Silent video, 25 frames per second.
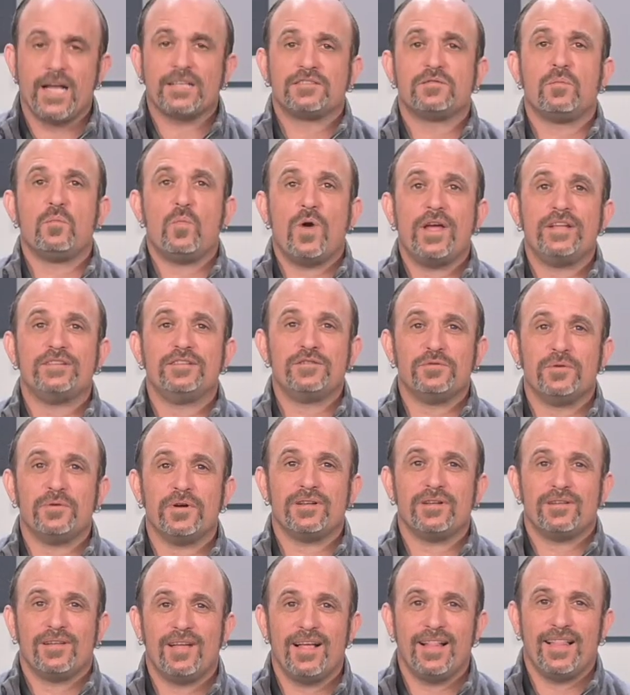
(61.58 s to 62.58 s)
got some weight to
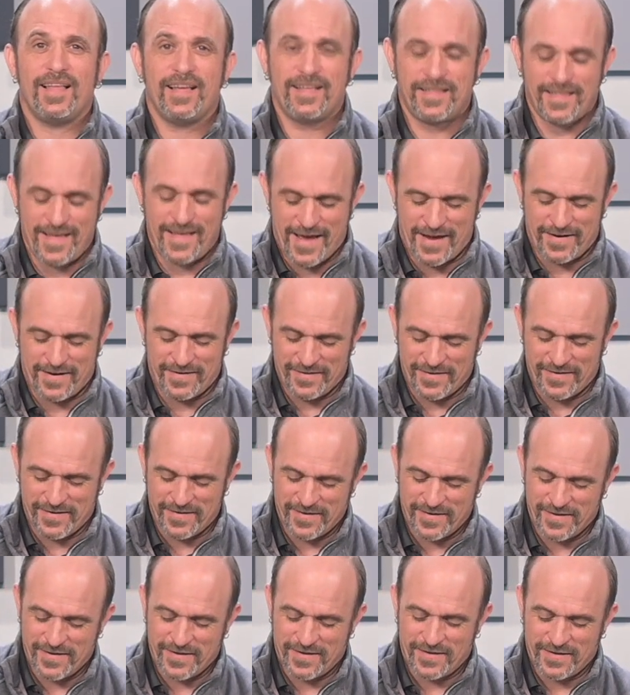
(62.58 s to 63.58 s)
it. I like that.
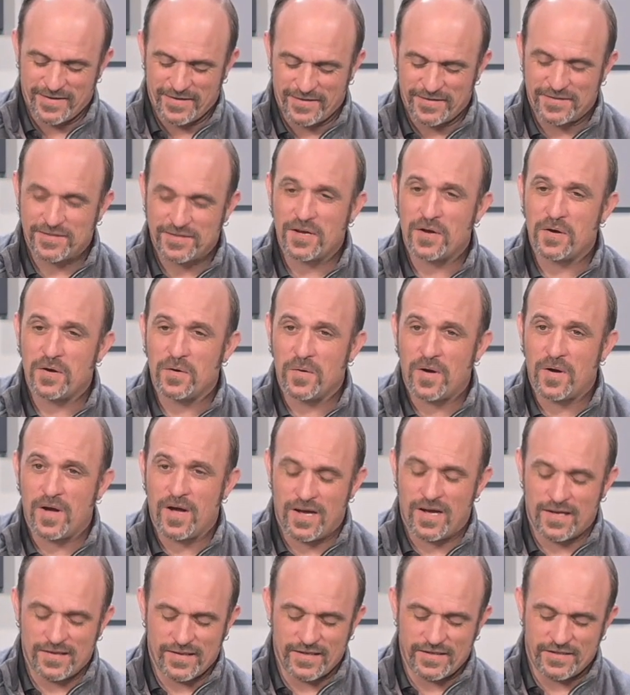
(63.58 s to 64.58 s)
So
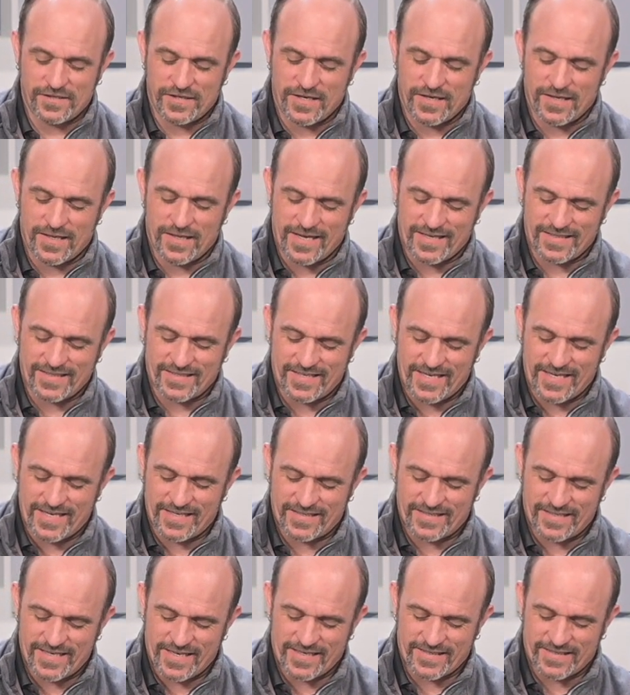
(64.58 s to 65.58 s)
on the
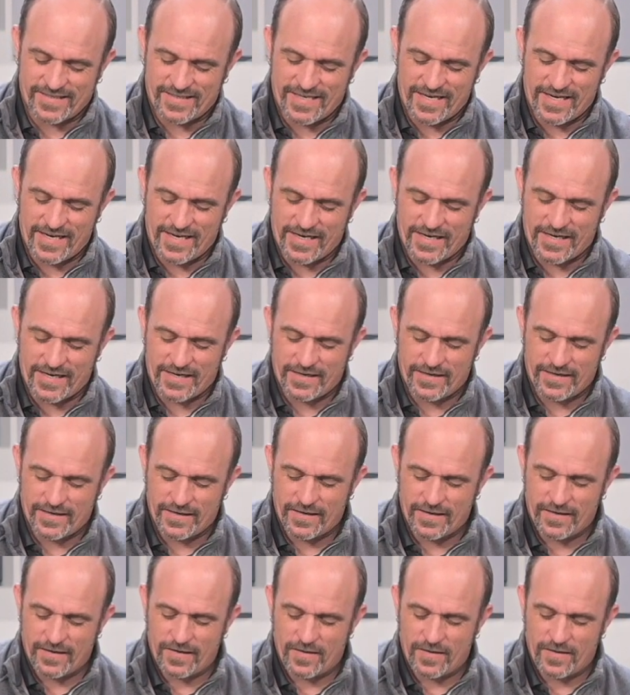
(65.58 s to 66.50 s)
GLX-D16,